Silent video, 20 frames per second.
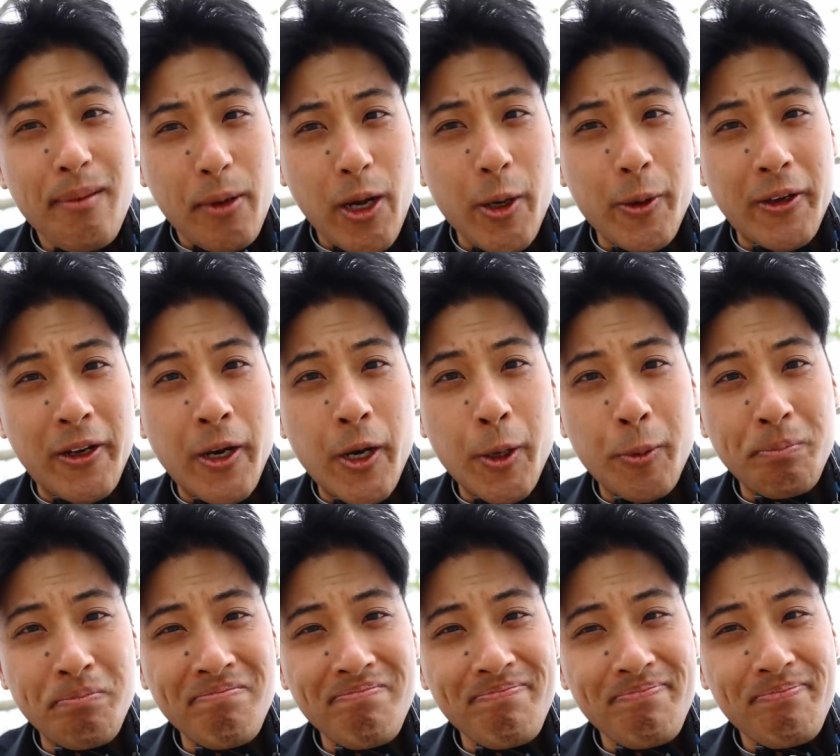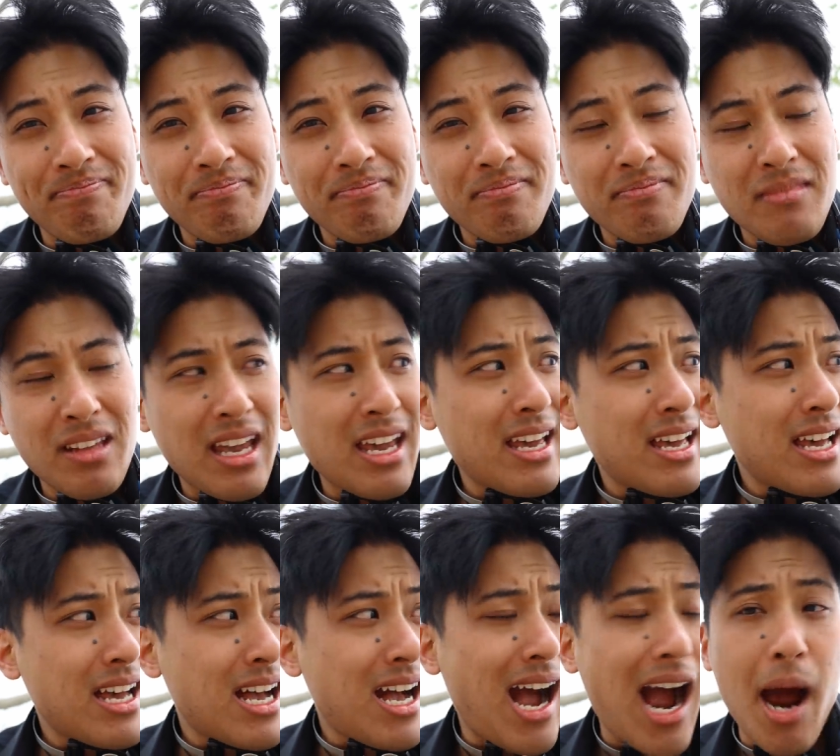I'm going home.
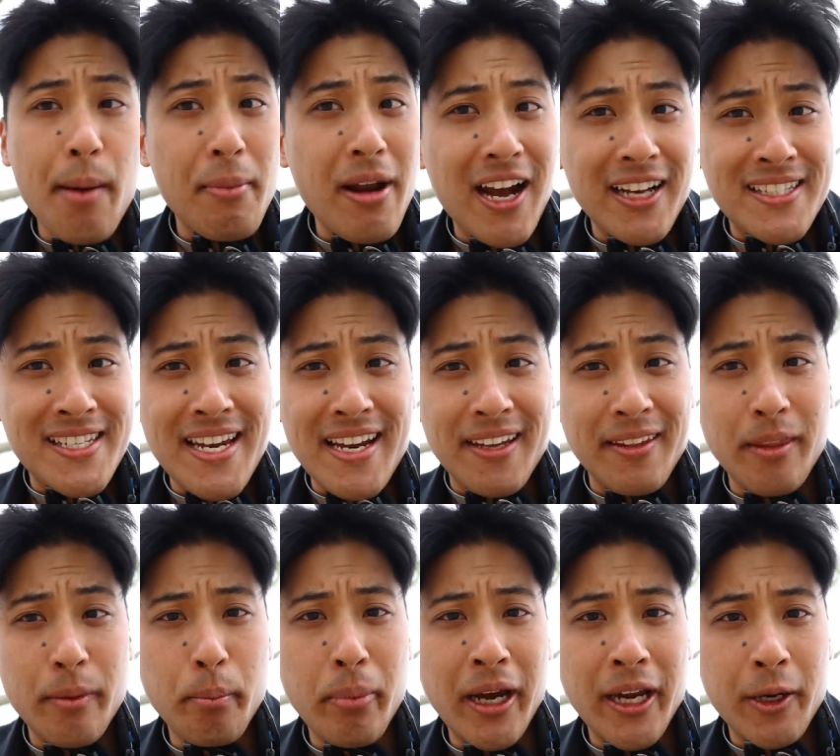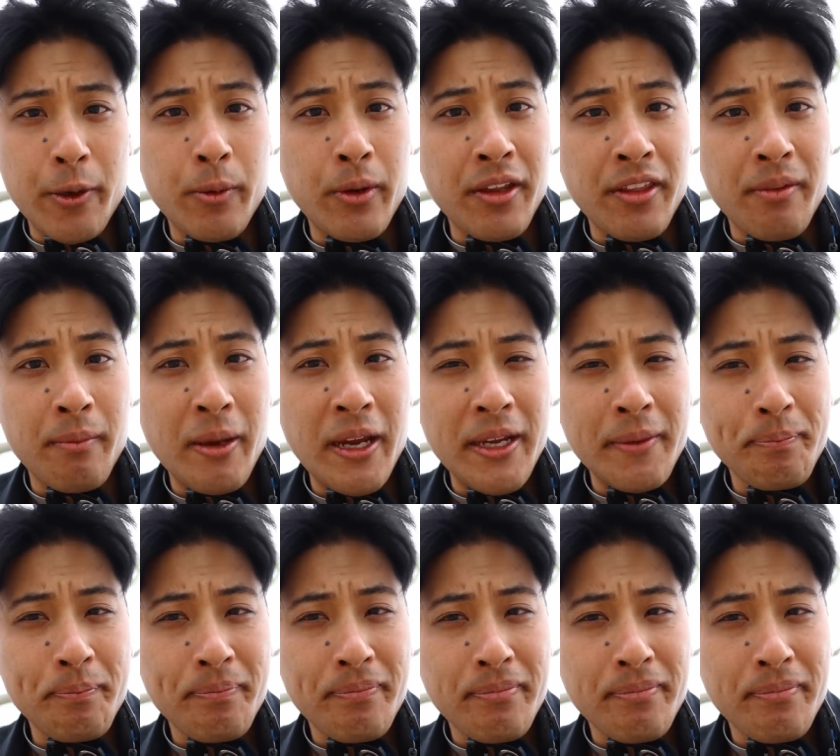I'm not taking the bike with me.